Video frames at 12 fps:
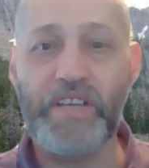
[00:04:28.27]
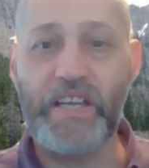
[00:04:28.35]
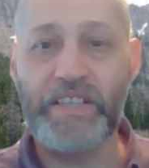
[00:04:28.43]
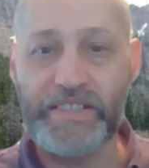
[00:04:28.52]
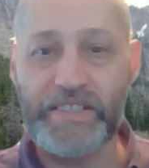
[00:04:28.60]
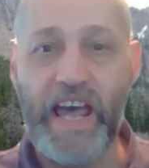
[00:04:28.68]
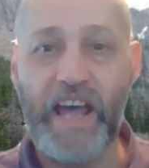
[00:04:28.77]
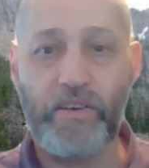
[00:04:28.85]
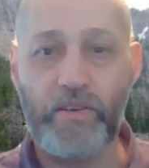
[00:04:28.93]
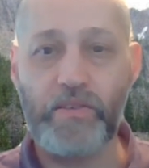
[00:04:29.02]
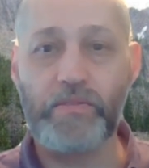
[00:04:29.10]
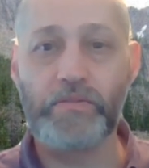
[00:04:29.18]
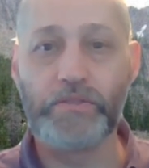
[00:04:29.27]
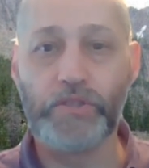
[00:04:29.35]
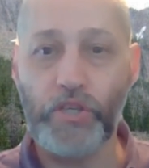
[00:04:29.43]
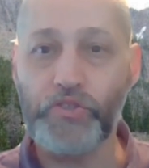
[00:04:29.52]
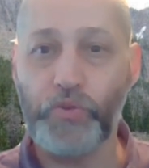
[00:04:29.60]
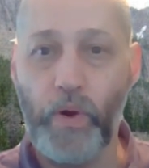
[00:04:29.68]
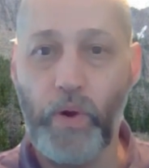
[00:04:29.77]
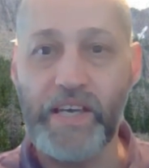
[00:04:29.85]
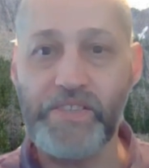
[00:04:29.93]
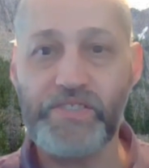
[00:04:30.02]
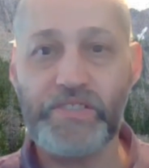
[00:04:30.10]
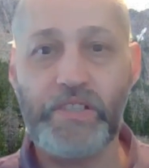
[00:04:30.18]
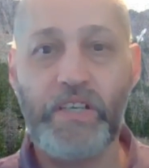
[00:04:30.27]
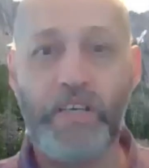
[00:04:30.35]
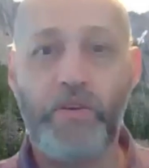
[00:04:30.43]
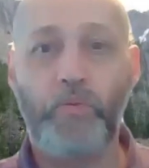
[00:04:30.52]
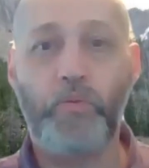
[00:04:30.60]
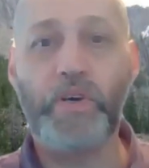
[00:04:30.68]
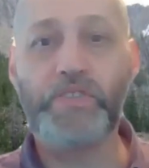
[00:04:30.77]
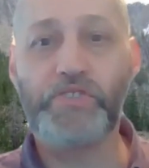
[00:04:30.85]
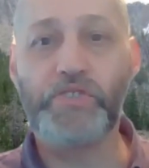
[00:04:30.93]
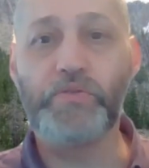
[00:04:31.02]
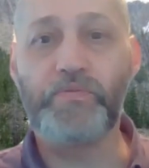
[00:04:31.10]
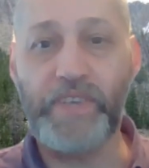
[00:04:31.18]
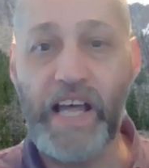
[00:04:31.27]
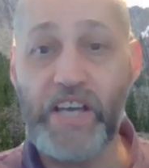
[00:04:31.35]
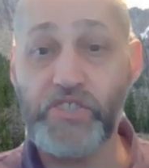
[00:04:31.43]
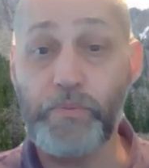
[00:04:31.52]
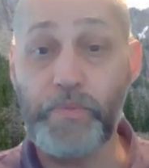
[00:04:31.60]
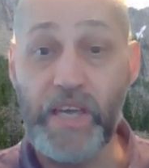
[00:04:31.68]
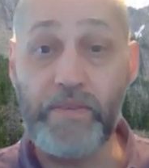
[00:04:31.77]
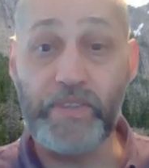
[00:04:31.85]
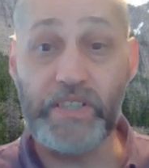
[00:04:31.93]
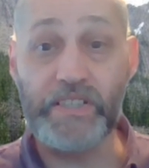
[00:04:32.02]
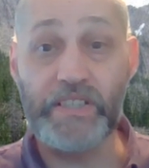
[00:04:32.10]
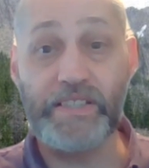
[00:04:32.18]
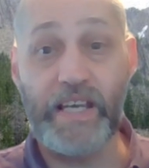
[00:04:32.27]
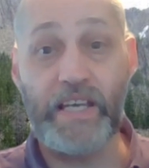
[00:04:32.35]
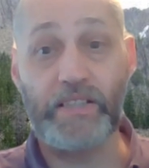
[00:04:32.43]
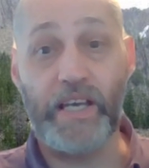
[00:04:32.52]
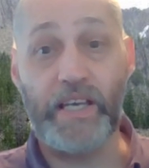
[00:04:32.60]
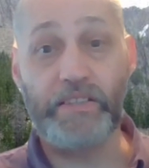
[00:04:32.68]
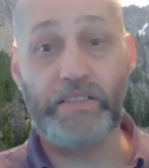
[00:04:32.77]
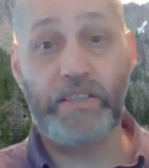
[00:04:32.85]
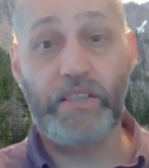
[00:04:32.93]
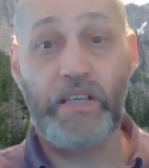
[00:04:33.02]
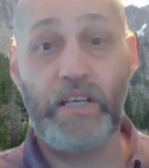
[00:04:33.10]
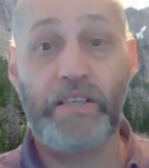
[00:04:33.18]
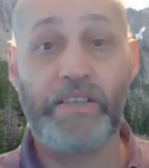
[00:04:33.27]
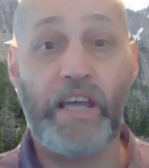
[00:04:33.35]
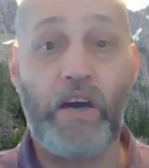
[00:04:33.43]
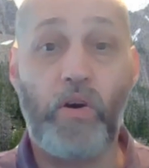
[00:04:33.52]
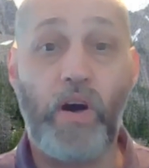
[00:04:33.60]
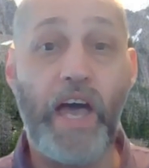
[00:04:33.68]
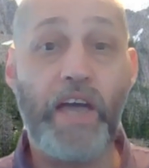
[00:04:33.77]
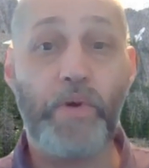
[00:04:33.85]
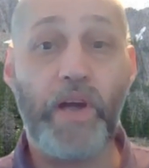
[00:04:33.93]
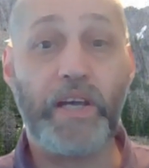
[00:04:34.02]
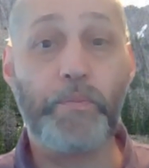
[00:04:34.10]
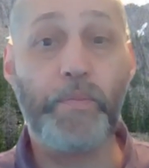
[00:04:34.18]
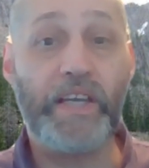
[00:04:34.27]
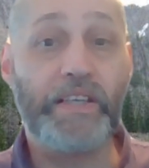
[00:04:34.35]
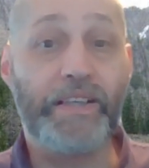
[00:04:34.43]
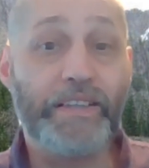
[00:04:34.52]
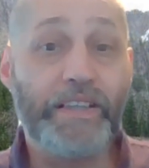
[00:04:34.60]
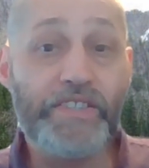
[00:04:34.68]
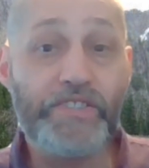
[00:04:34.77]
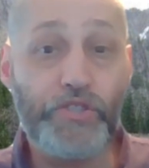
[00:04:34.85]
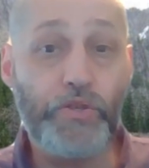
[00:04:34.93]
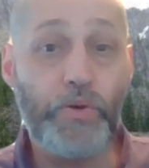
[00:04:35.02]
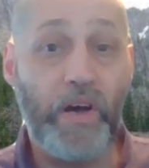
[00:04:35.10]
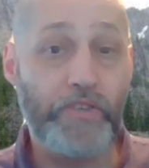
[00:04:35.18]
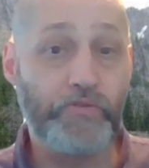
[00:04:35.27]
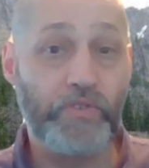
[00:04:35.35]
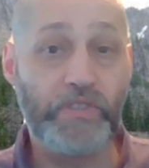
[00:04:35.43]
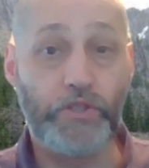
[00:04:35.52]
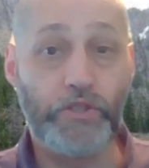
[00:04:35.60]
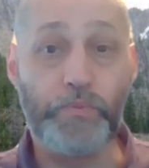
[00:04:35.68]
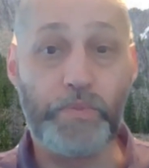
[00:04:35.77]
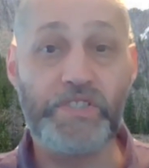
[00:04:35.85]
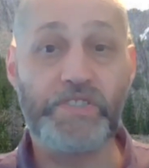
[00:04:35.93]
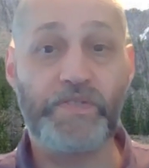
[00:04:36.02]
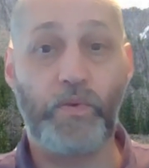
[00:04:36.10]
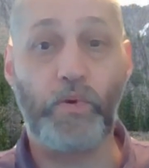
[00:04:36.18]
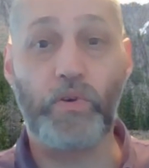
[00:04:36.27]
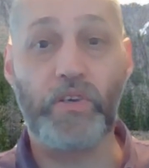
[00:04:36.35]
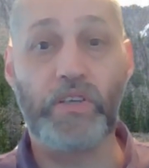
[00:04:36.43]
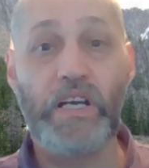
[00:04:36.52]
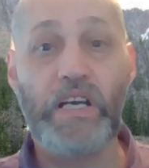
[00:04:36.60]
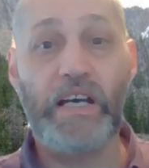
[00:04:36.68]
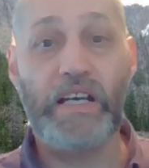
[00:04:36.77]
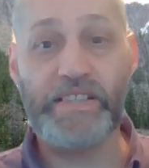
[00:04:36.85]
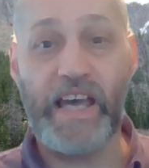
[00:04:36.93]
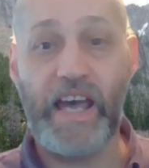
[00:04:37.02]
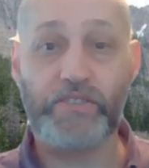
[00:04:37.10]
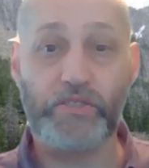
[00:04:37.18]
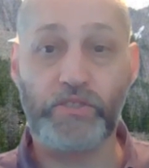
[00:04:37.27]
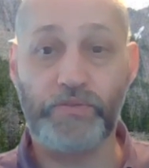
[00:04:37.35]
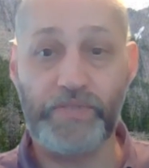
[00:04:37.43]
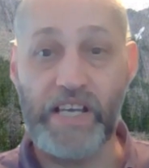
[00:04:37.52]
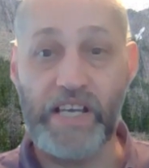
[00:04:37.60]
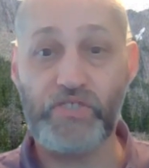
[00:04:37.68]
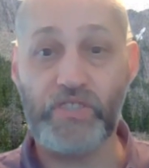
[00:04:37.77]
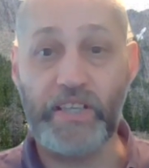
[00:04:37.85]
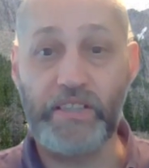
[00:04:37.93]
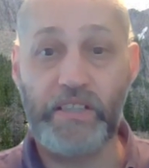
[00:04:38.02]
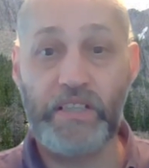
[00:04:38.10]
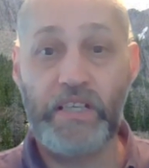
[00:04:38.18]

an attacker look twice once you flash them, even in the daylight. Now, I recommend at least 200 lumens for a tactical flashlight.